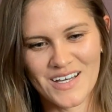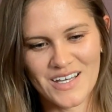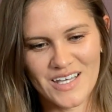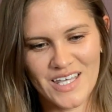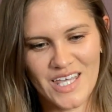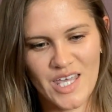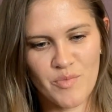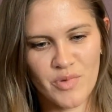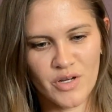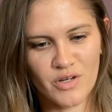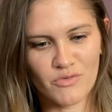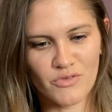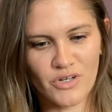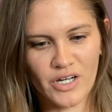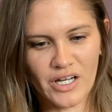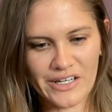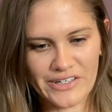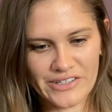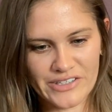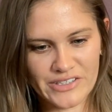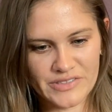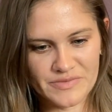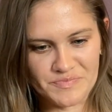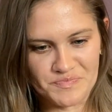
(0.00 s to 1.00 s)
Keeping it
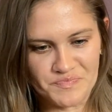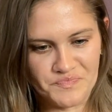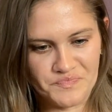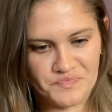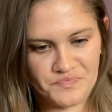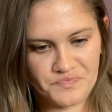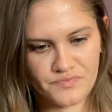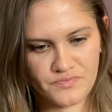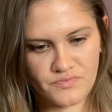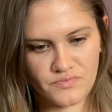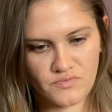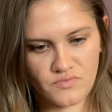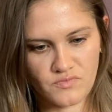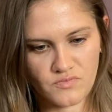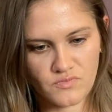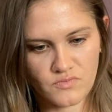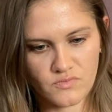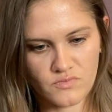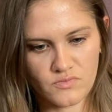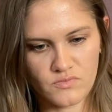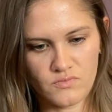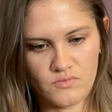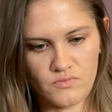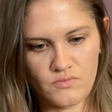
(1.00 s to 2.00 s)
real.
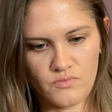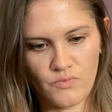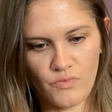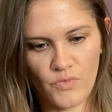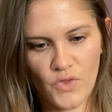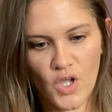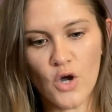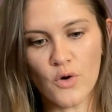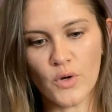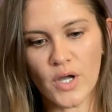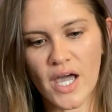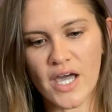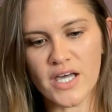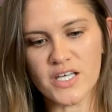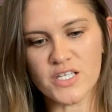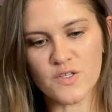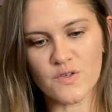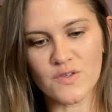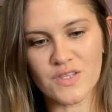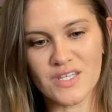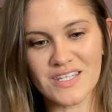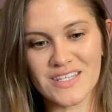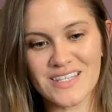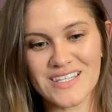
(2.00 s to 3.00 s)
Okay,
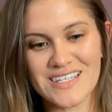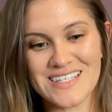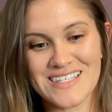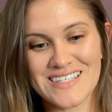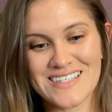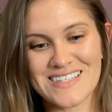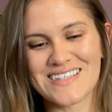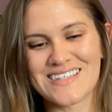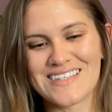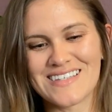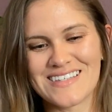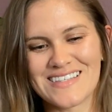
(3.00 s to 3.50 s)
so then this